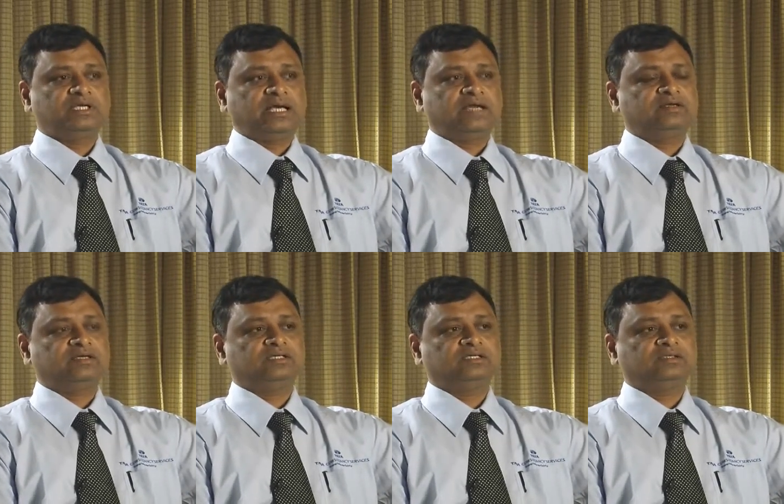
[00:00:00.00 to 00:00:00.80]
and
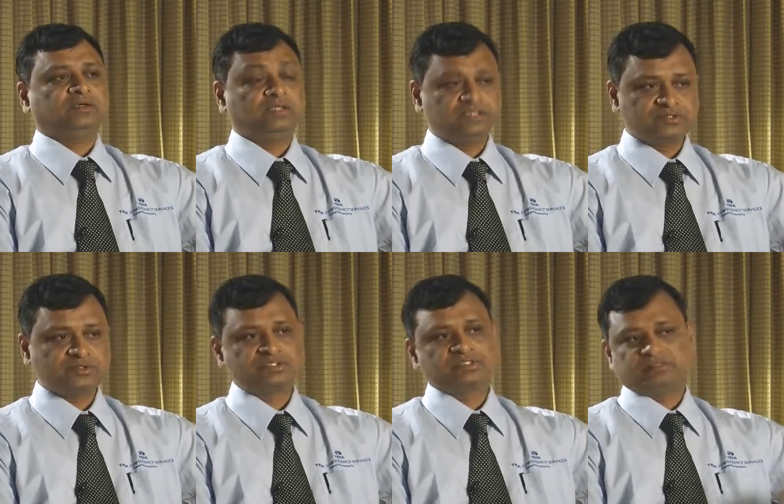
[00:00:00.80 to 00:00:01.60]
uh, all these
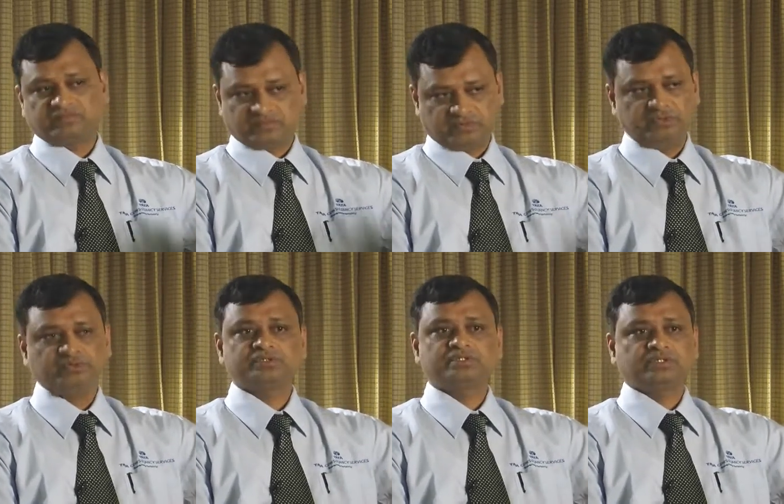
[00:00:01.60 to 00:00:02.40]
courses are
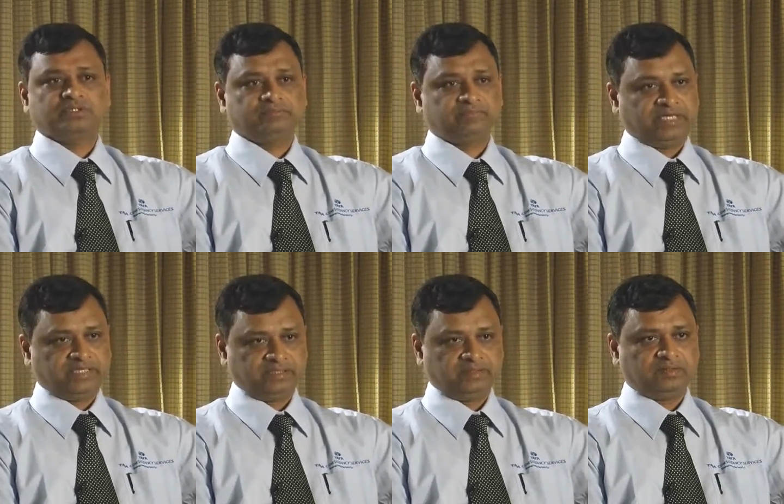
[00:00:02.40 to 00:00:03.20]
used
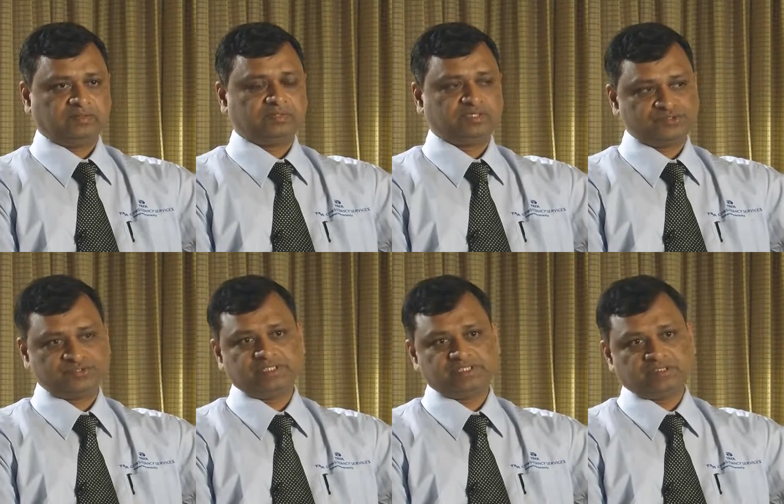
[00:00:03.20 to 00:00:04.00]
by
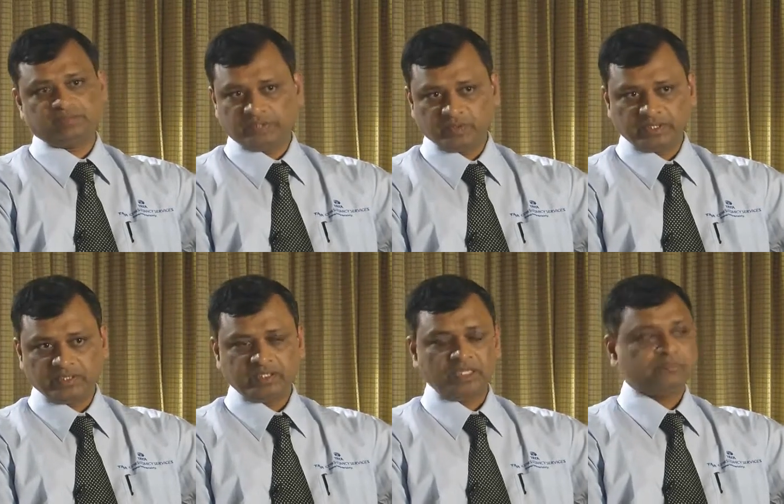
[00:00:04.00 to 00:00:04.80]
associates in a big
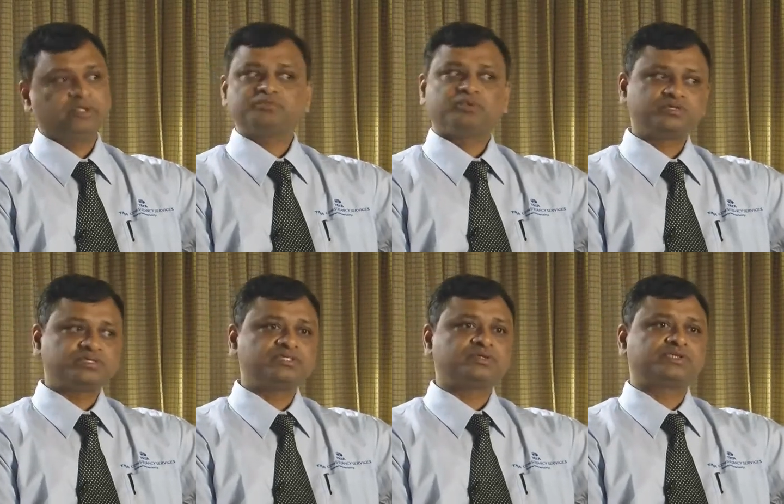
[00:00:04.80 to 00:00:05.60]
way because most
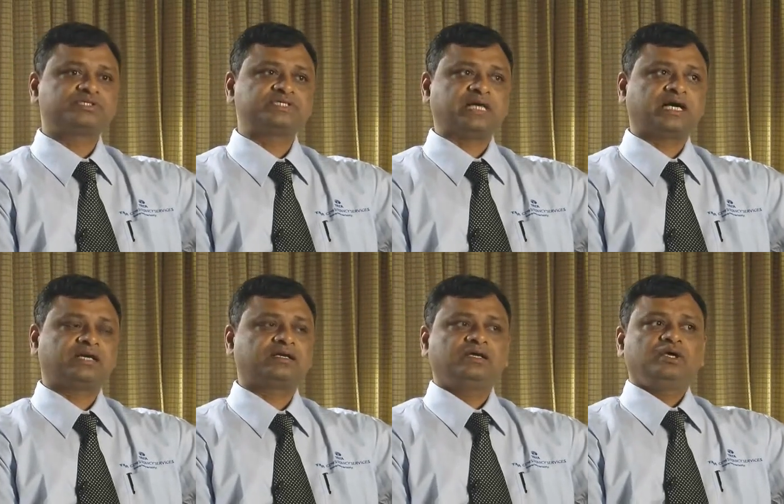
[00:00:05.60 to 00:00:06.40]
of these courses
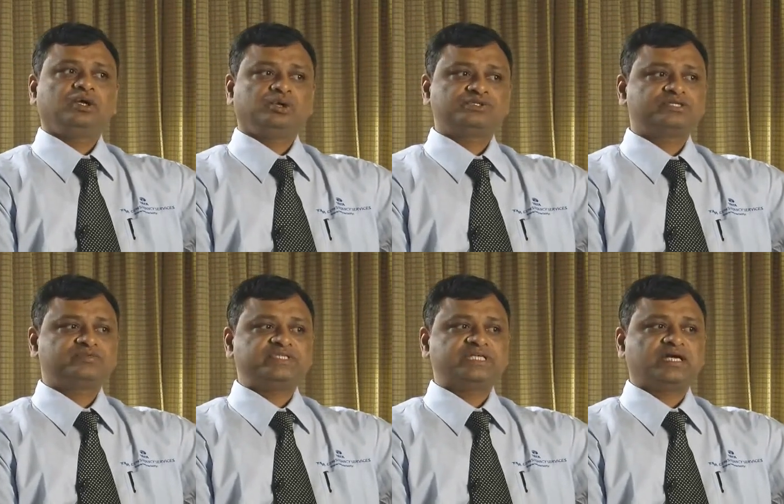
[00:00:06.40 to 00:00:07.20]
are
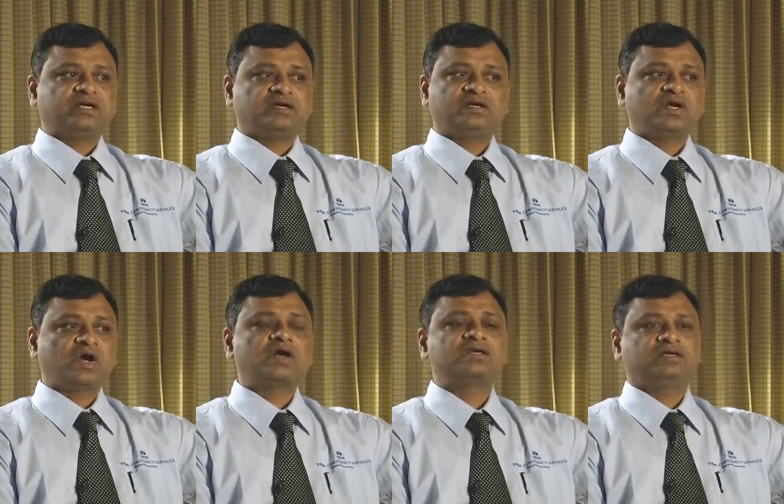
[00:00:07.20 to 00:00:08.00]
courses which are
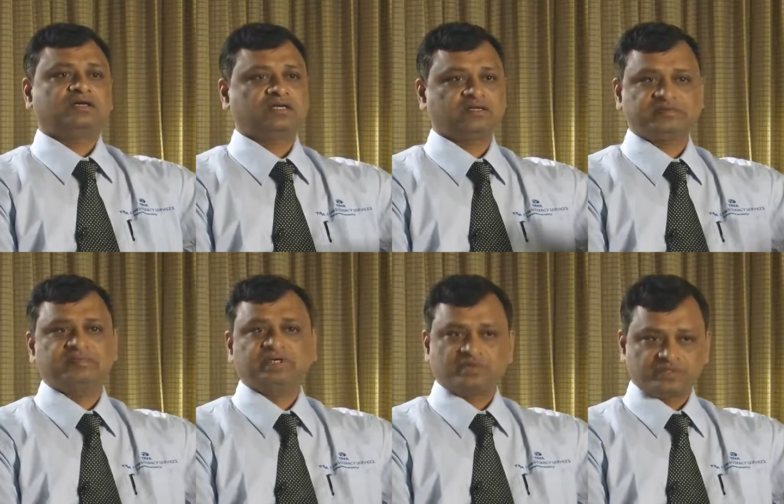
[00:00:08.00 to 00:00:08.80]
not run of the
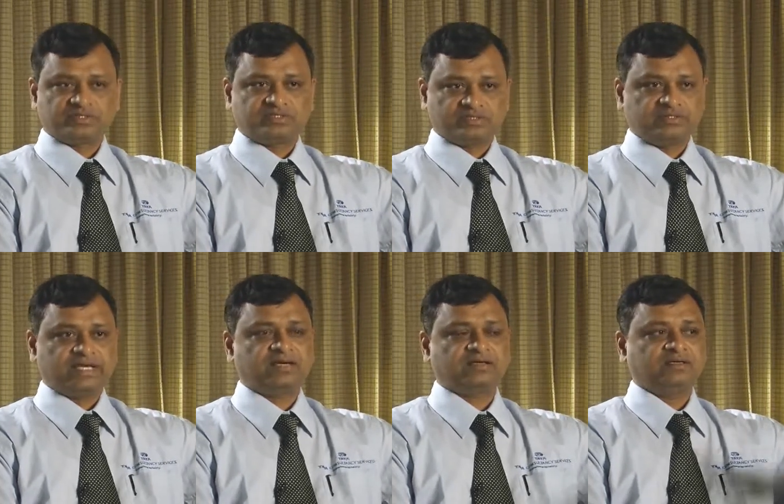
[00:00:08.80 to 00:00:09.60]
mill courses.
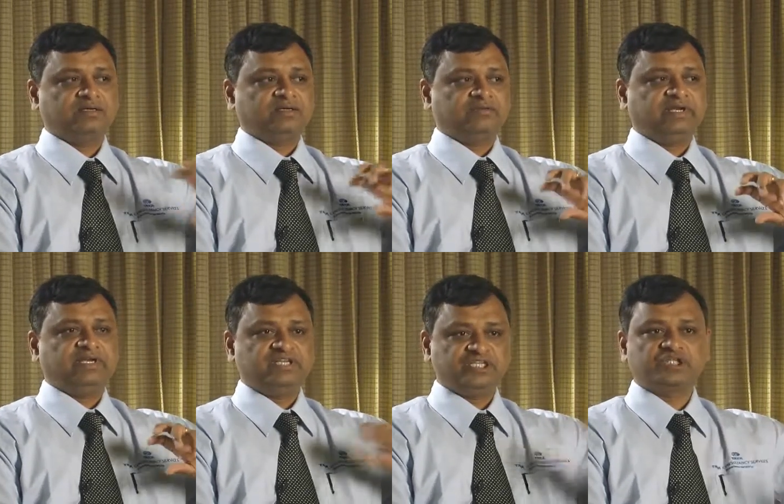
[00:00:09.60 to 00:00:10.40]
They are
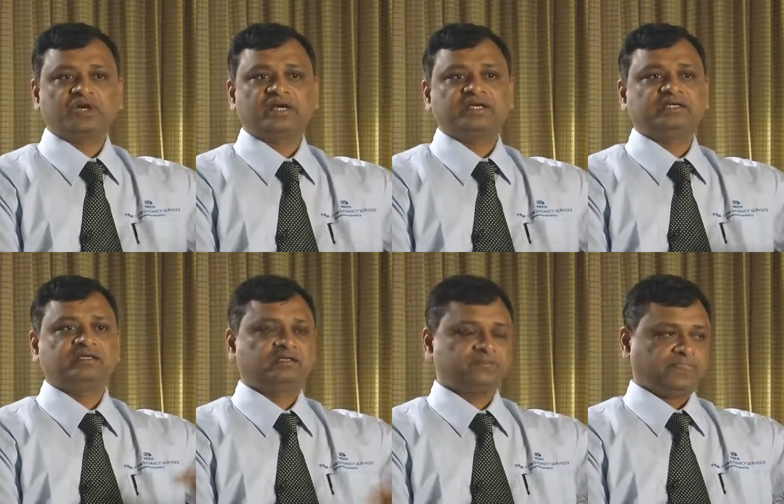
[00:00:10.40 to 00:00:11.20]
very niche
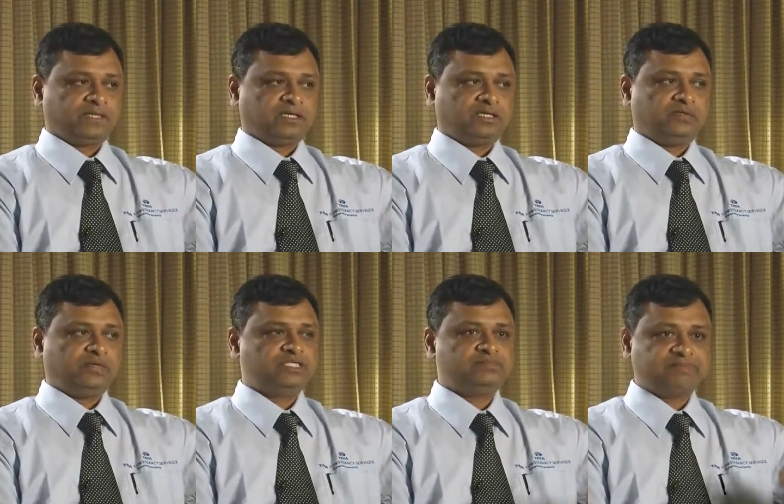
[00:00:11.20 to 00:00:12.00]
content, uh,
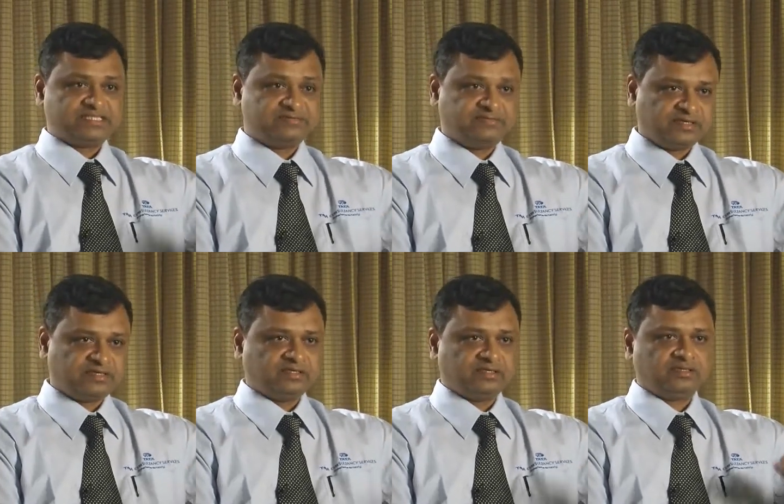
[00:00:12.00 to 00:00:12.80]
very
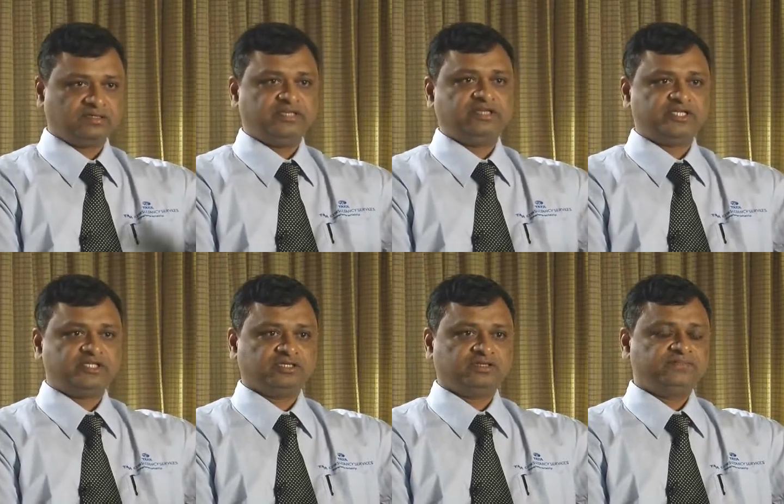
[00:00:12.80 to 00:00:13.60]
specific uh, in
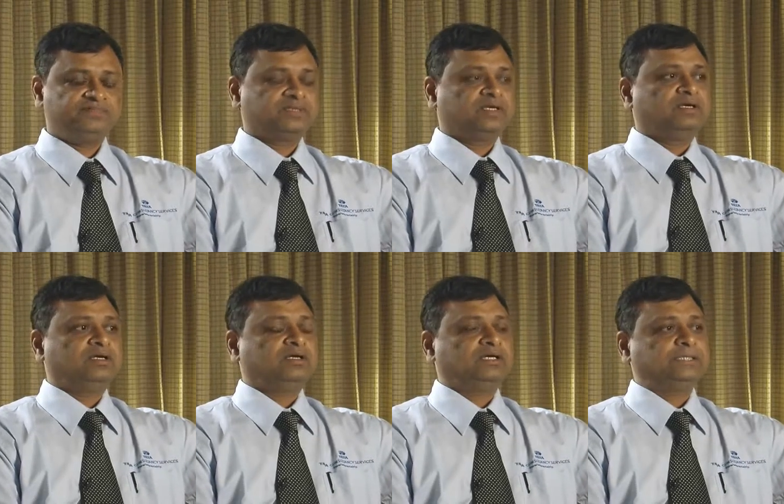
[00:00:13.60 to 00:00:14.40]
nature
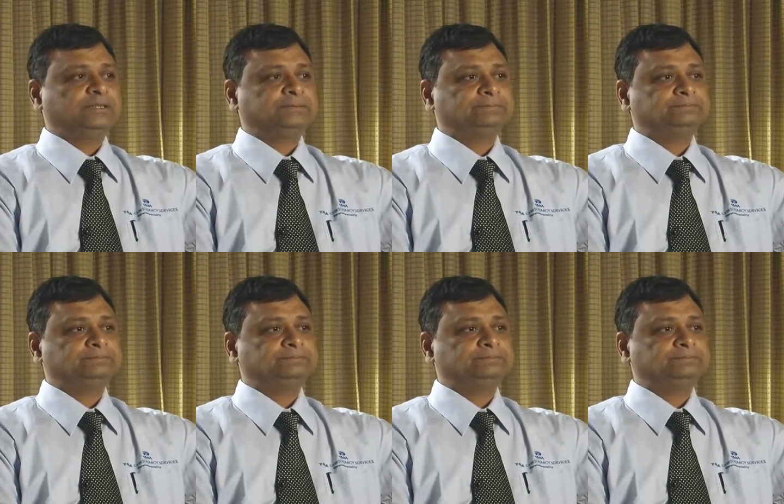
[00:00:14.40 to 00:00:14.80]
uh,